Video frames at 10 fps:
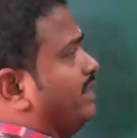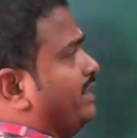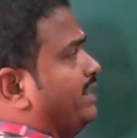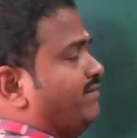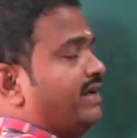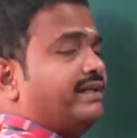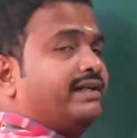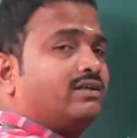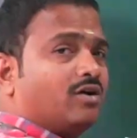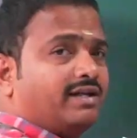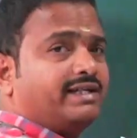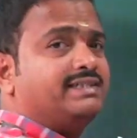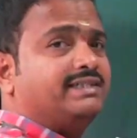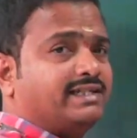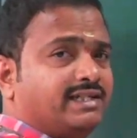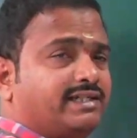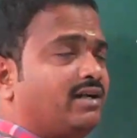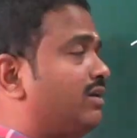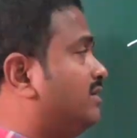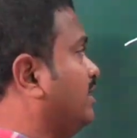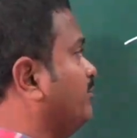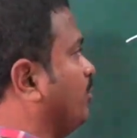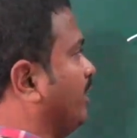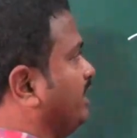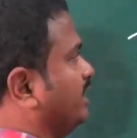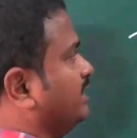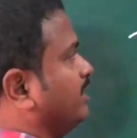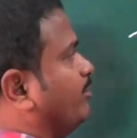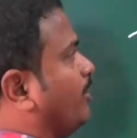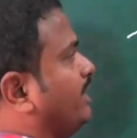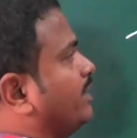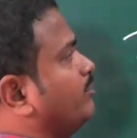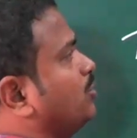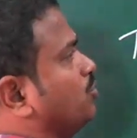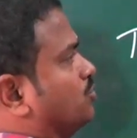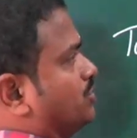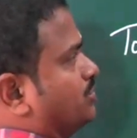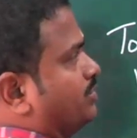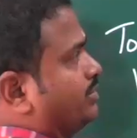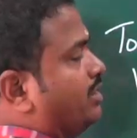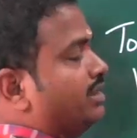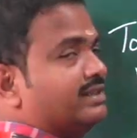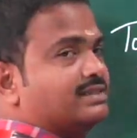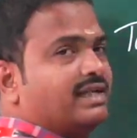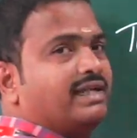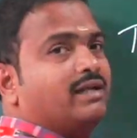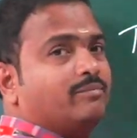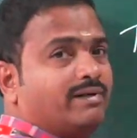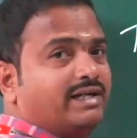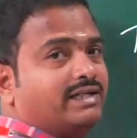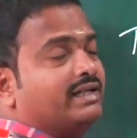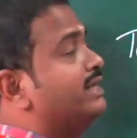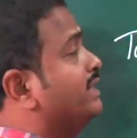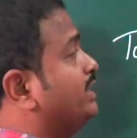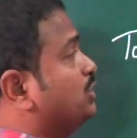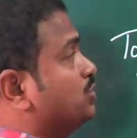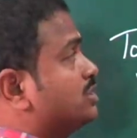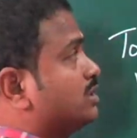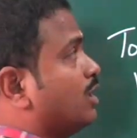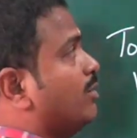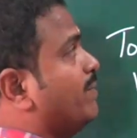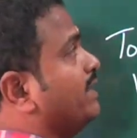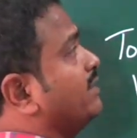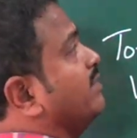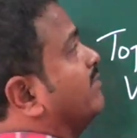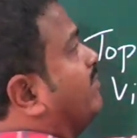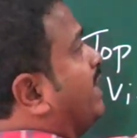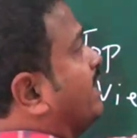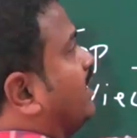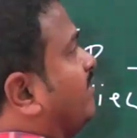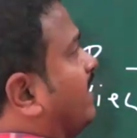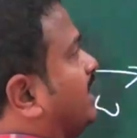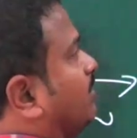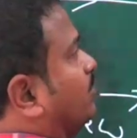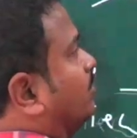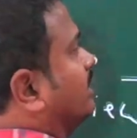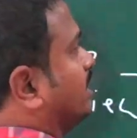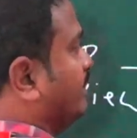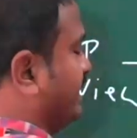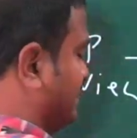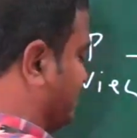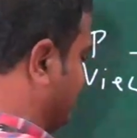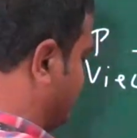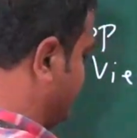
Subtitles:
a deflecting torque is exerted on the pointer moves on the scale, but it should stop at final value. That means